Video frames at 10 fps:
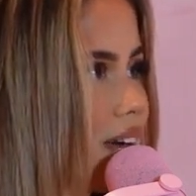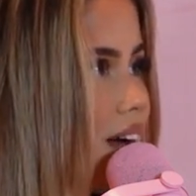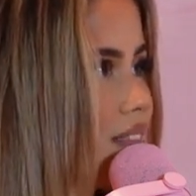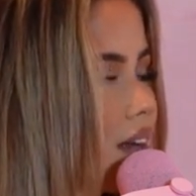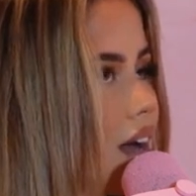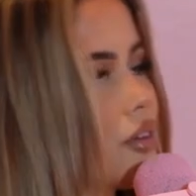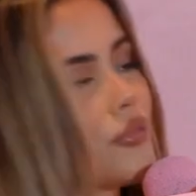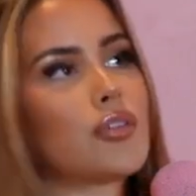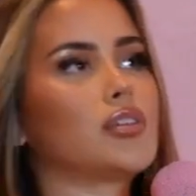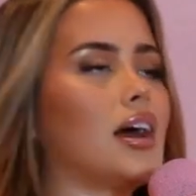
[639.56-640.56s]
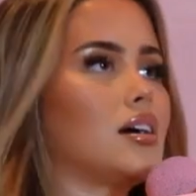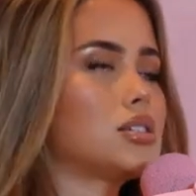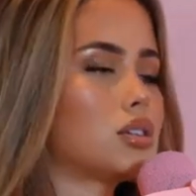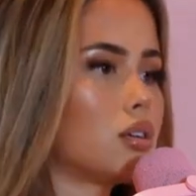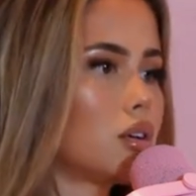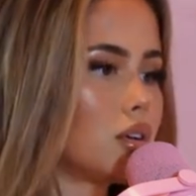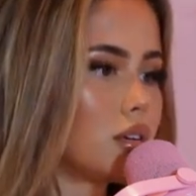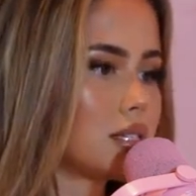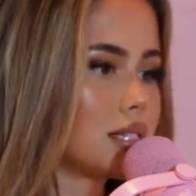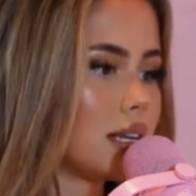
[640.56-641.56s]
yeah, and then I flew down
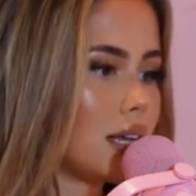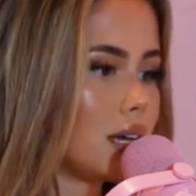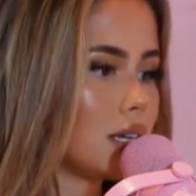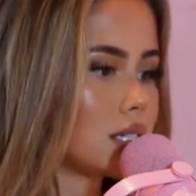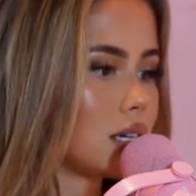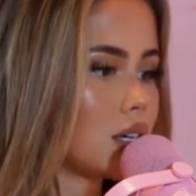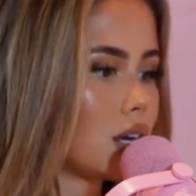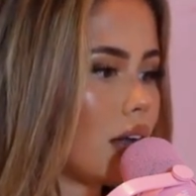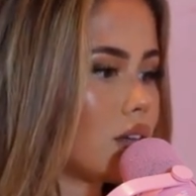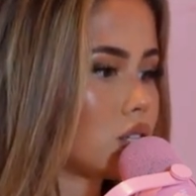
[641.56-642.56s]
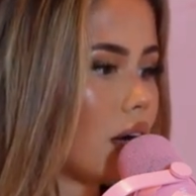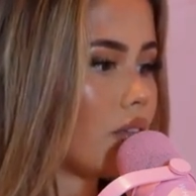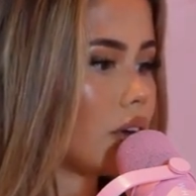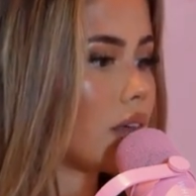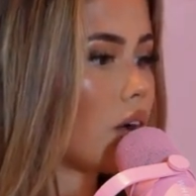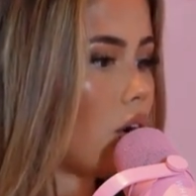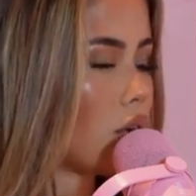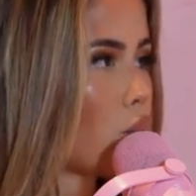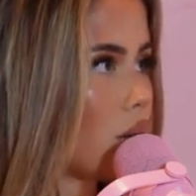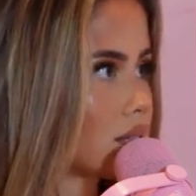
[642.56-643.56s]
to Sydney to kind of try everything on
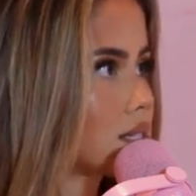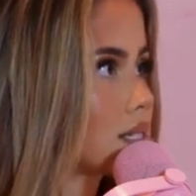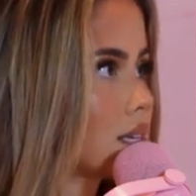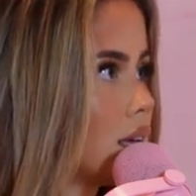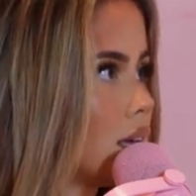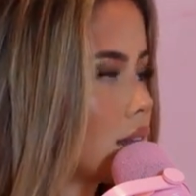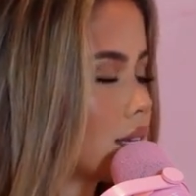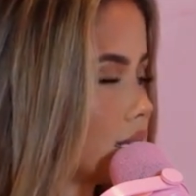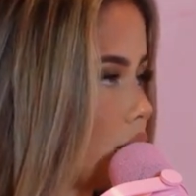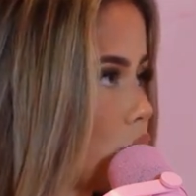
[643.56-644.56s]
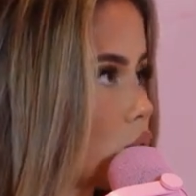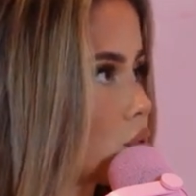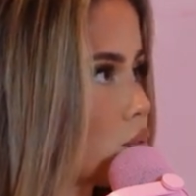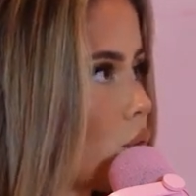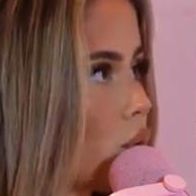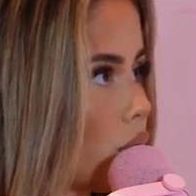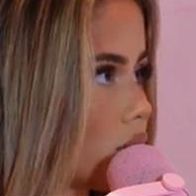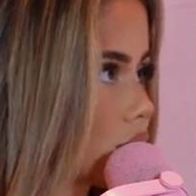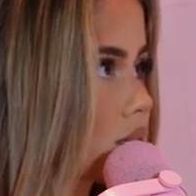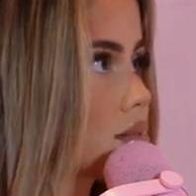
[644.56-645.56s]
once the samples were
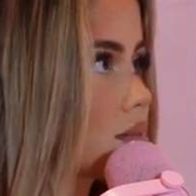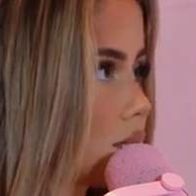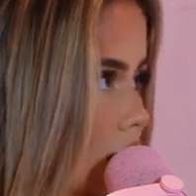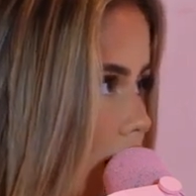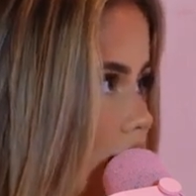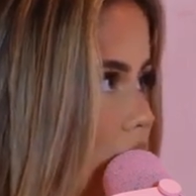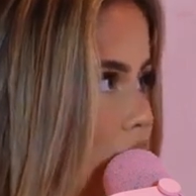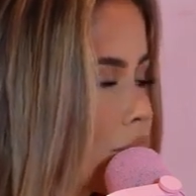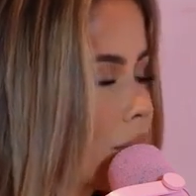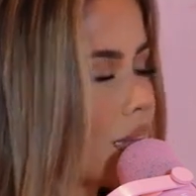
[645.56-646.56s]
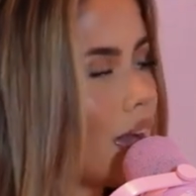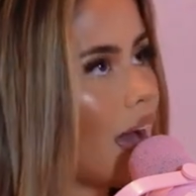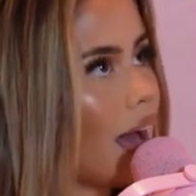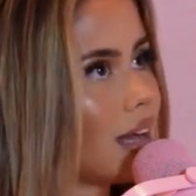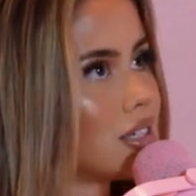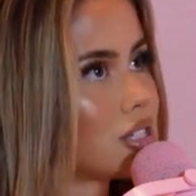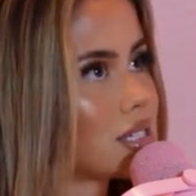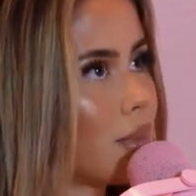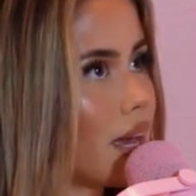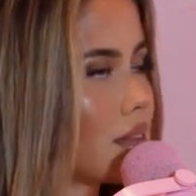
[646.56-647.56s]
almost done, and
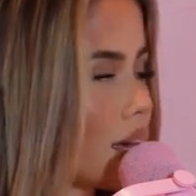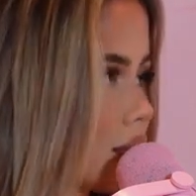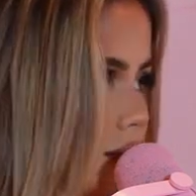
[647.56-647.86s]
just made like the